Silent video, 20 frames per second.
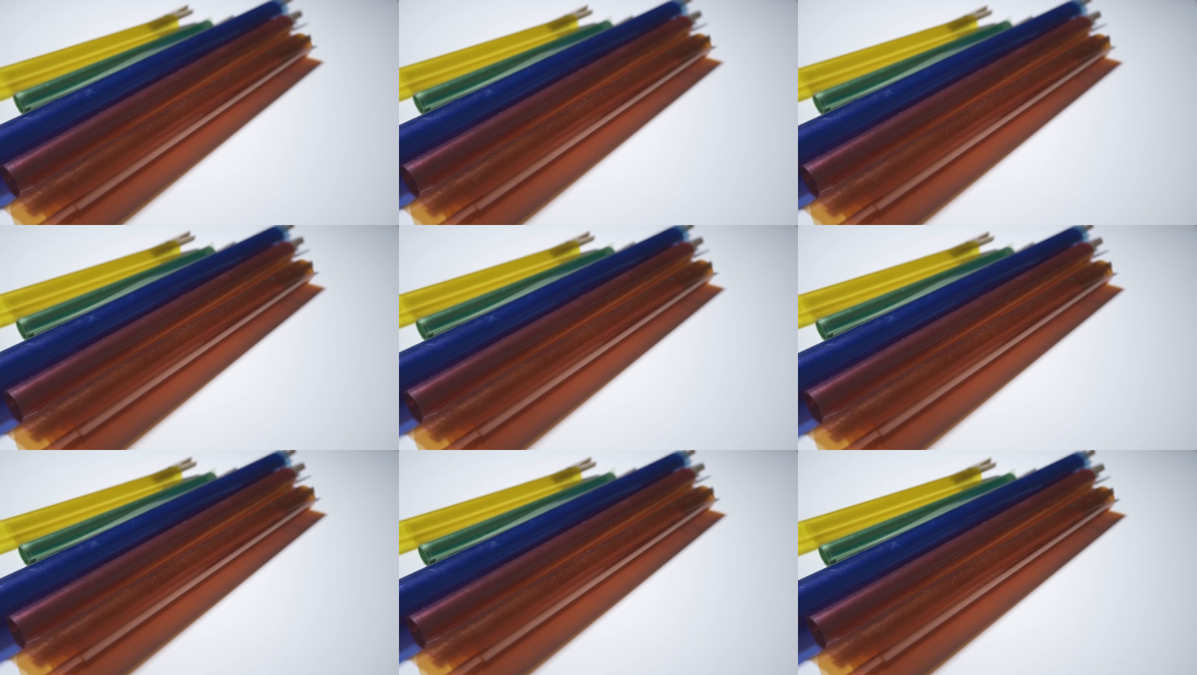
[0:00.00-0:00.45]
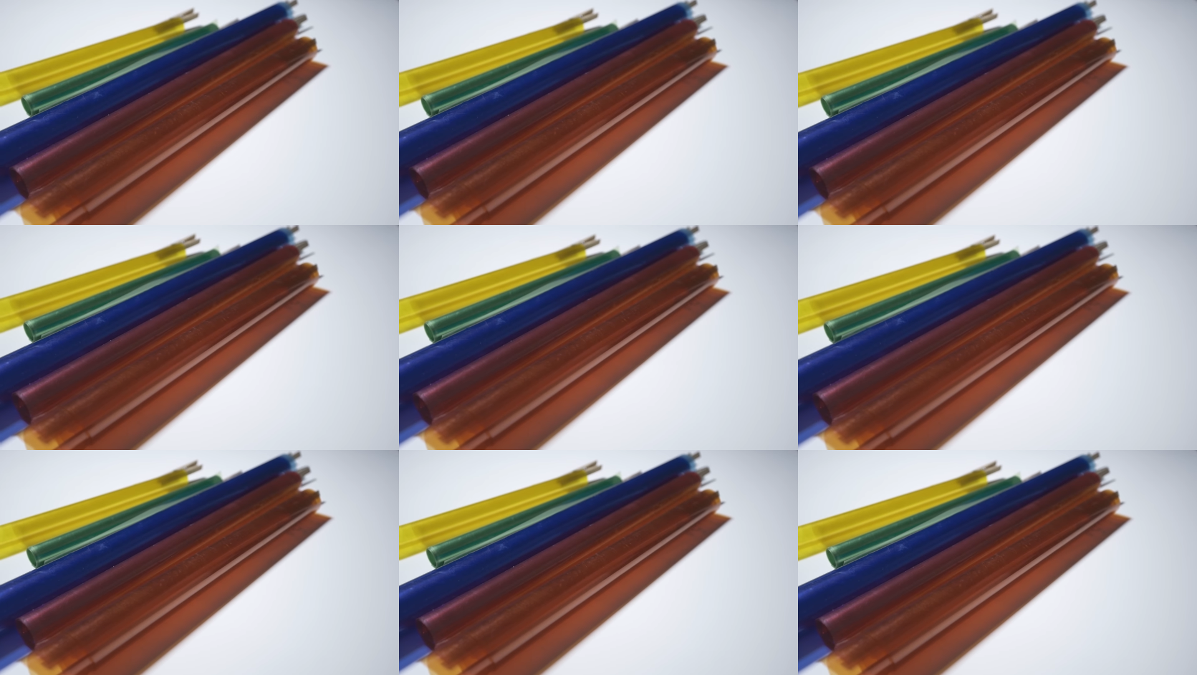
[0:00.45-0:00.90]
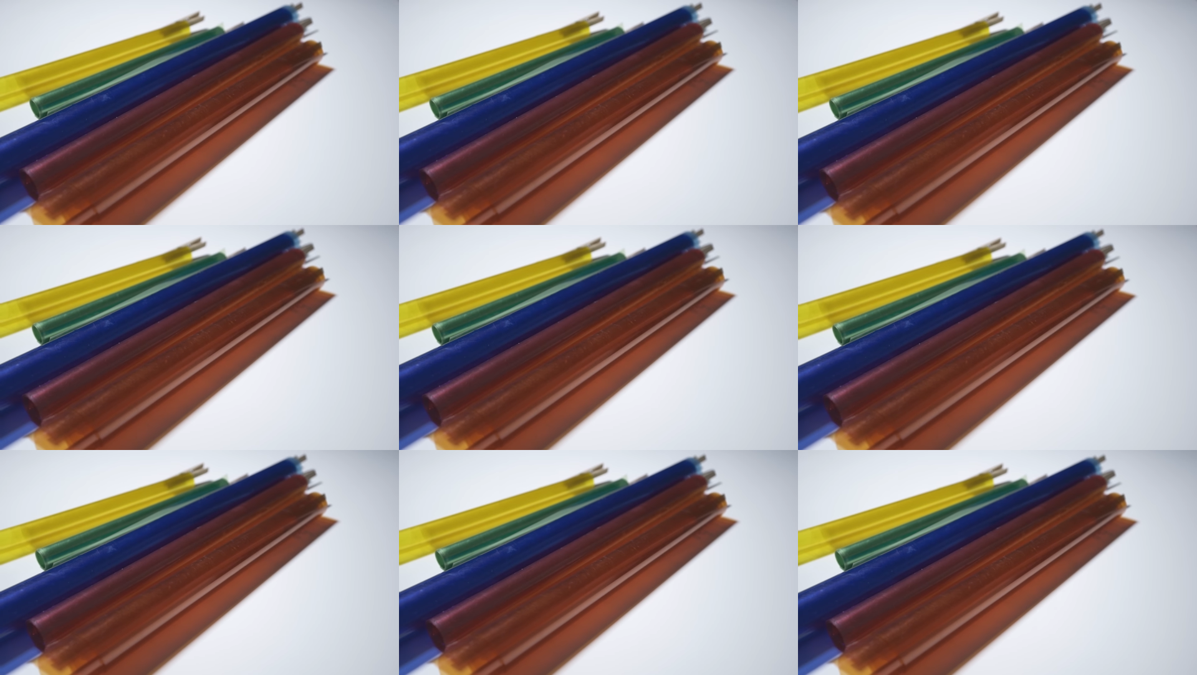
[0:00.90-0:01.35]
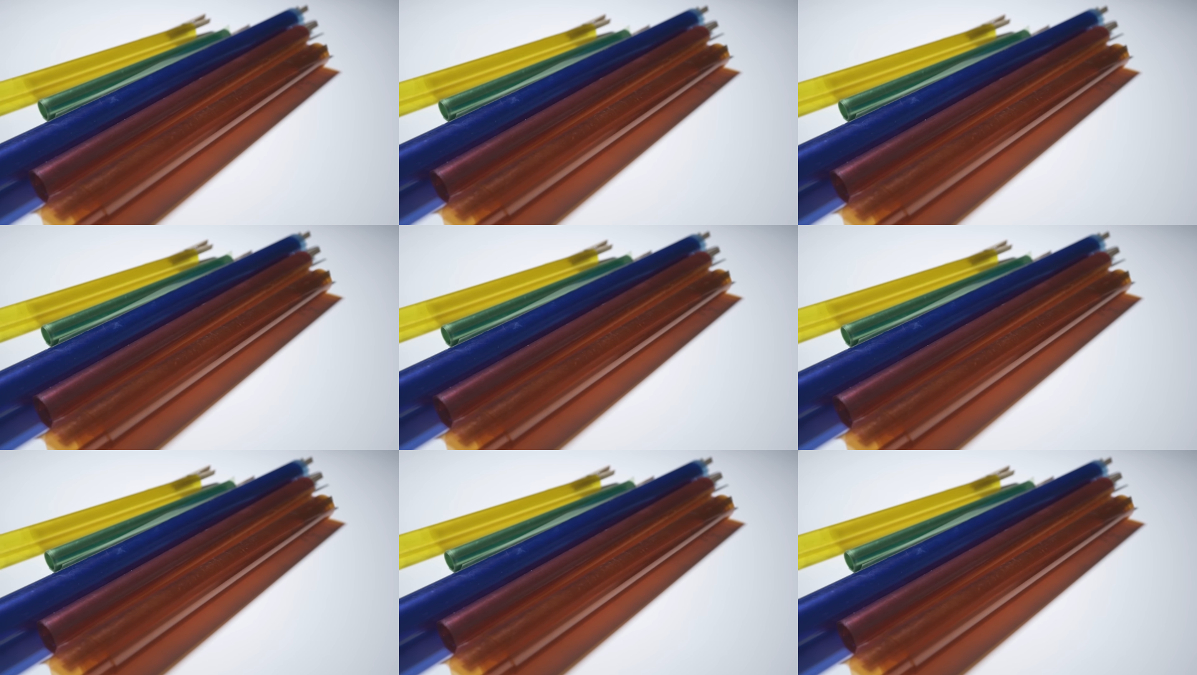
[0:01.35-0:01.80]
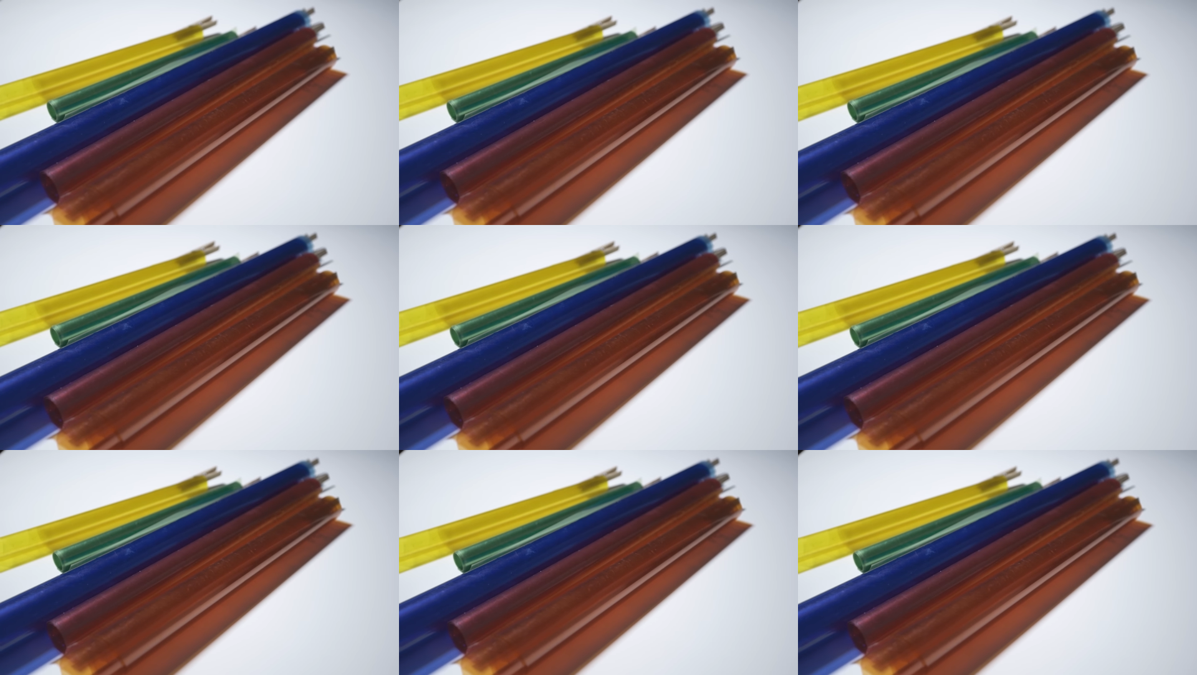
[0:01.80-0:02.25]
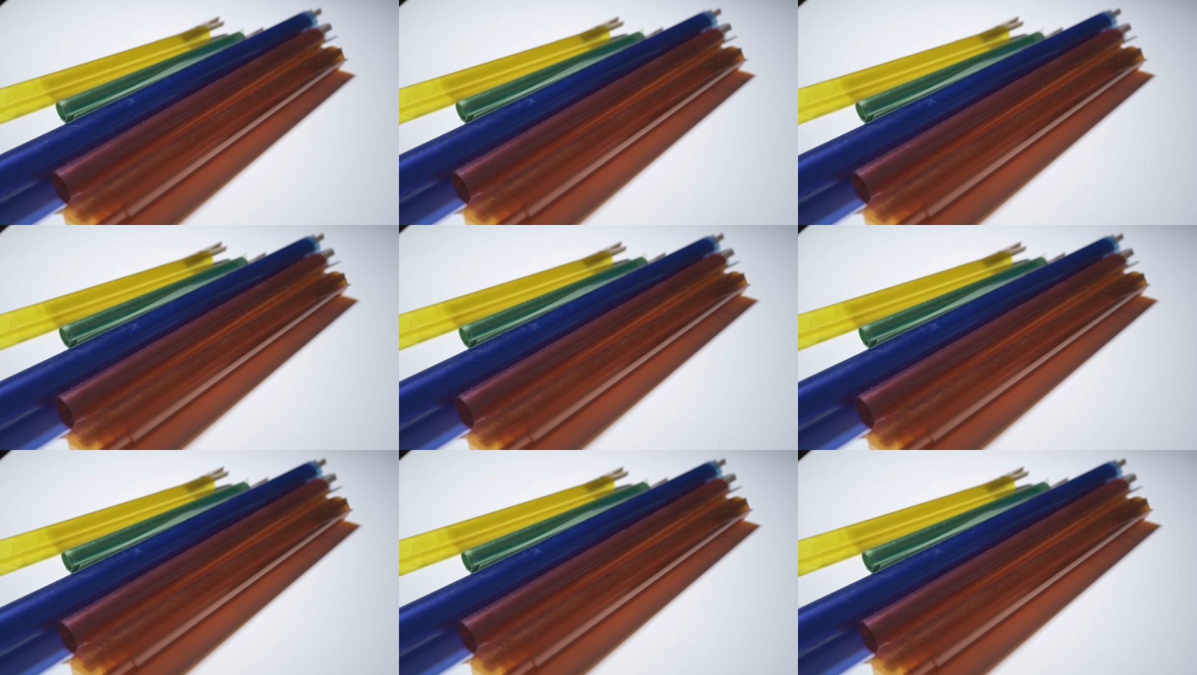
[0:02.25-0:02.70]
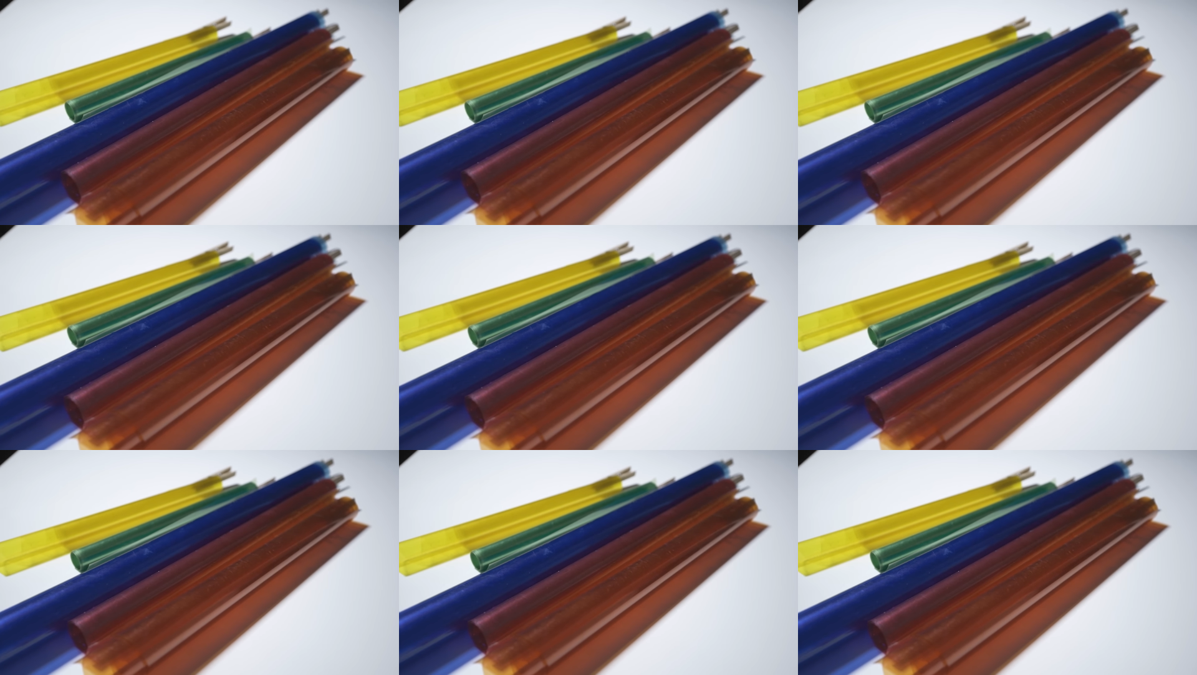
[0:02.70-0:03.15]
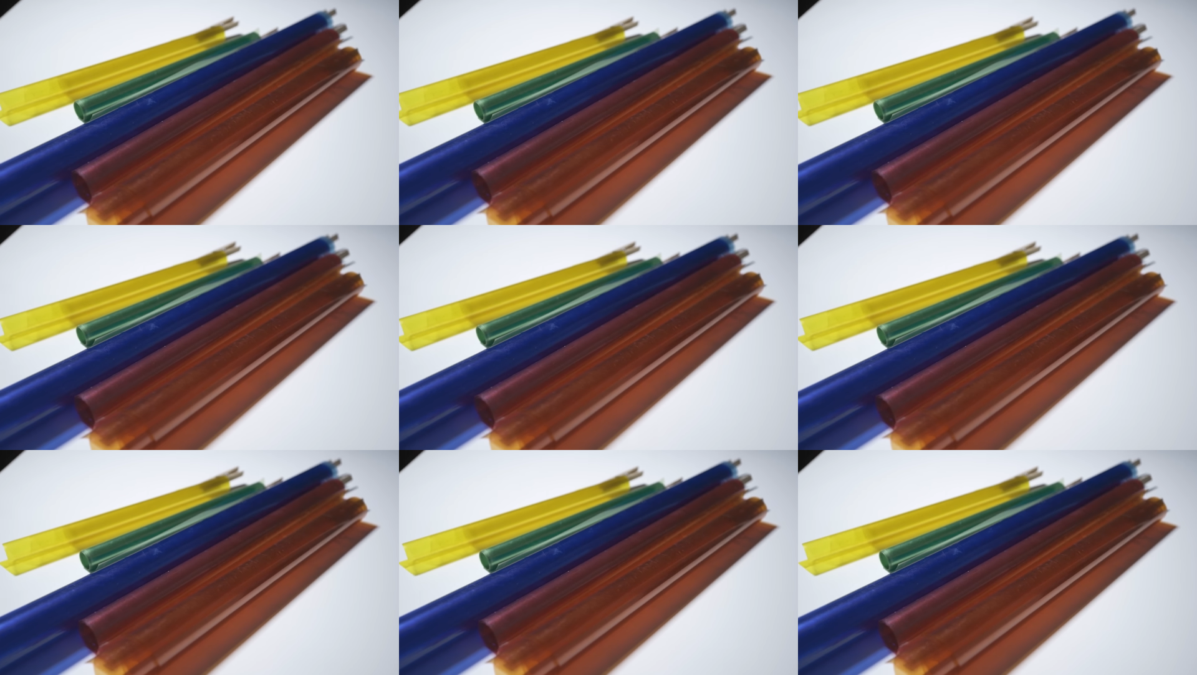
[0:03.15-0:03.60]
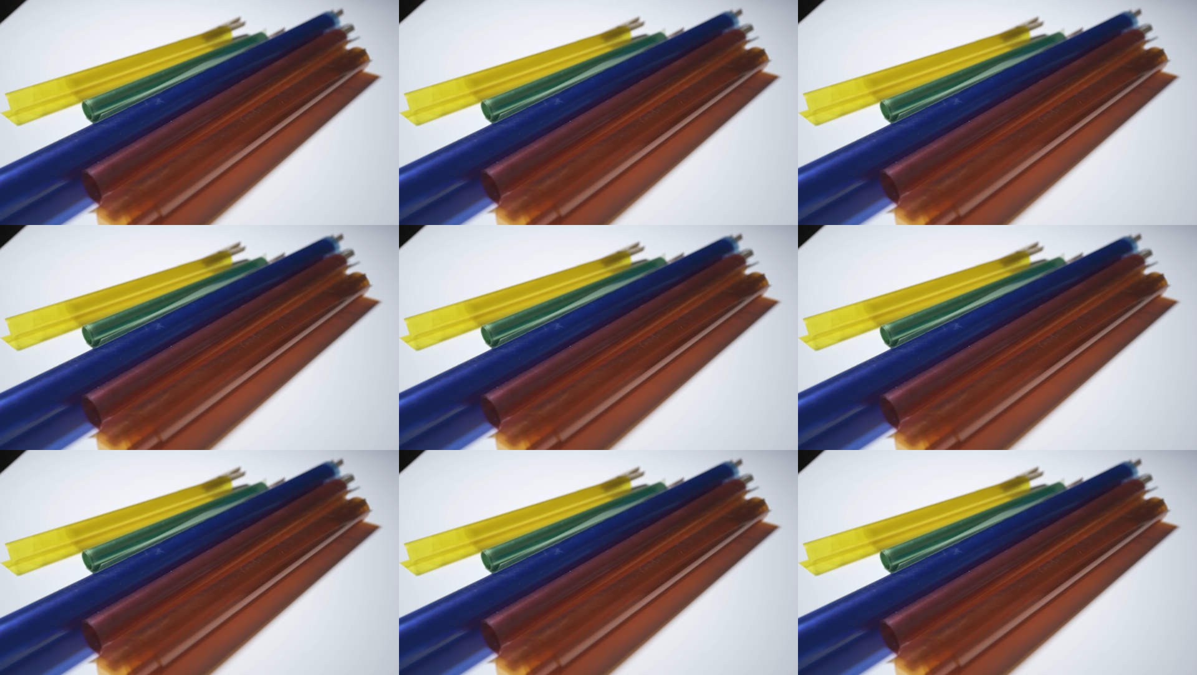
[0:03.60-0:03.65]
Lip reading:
Nobody's mouth can be seen.